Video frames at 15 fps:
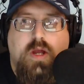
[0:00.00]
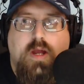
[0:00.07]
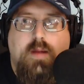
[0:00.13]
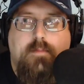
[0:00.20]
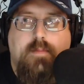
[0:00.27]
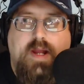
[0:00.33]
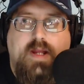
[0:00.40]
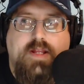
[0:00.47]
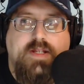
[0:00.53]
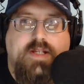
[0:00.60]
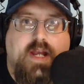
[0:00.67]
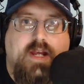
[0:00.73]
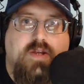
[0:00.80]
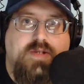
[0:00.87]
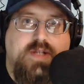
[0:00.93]
make these
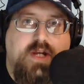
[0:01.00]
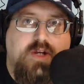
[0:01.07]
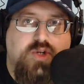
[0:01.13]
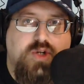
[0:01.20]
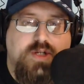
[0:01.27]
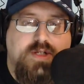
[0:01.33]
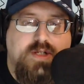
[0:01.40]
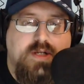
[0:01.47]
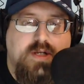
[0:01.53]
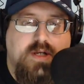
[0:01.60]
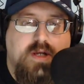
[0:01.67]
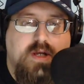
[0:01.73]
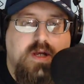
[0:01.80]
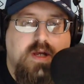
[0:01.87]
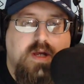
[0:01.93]
accusations,
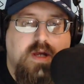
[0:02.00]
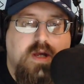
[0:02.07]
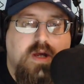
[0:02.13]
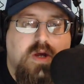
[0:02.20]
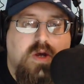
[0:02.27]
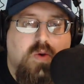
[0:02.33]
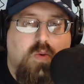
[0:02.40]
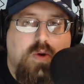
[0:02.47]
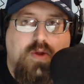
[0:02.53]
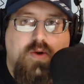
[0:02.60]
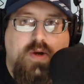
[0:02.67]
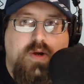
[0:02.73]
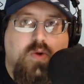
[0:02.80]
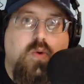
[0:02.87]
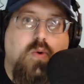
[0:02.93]
whether
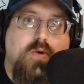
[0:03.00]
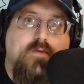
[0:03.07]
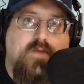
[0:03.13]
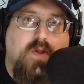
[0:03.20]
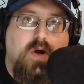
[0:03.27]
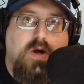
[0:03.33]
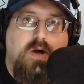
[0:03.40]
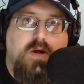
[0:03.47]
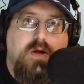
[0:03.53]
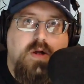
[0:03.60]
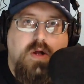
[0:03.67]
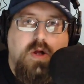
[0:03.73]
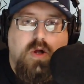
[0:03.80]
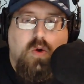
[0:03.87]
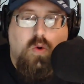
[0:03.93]
in a court of law
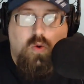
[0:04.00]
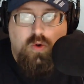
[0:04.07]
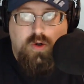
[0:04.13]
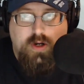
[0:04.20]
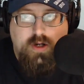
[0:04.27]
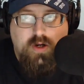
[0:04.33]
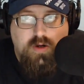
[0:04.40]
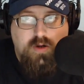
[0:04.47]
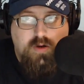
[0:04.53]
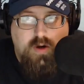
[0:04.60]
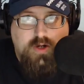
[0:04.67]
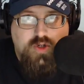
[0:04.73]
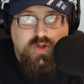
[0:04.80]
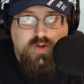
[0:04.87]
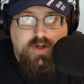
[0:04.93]
or in a
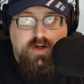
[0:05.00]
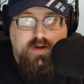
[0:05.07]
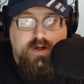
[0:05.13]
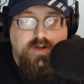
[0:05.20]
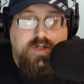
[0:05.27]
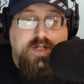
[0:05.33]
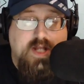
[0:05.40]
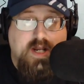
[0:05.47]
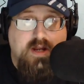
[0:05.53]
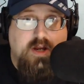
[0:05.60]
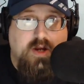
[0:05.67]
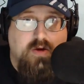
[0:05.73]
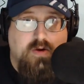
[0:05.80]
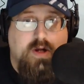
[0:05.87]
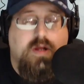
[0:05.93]
congressional hearing, or Senate
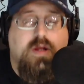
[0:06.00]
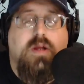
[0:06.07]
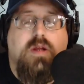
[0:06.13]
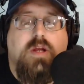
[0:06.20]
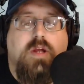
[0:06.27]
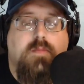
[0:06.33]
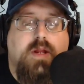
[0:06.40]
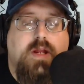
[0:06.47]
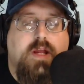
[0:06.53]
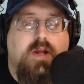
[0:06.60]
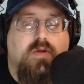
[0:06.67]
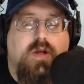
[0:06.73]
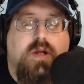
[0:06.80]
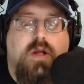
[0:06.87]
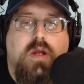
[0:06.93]
hearing, committee hearing,